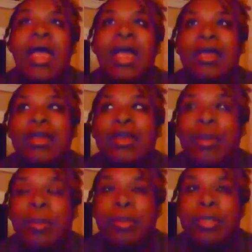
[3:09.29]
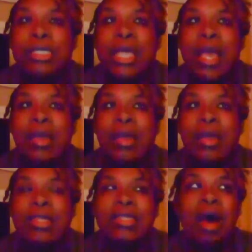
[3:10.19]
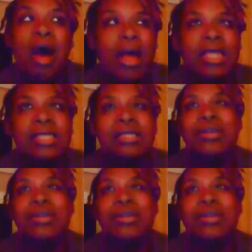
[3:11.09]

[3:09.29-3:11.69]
and people were saying it's August,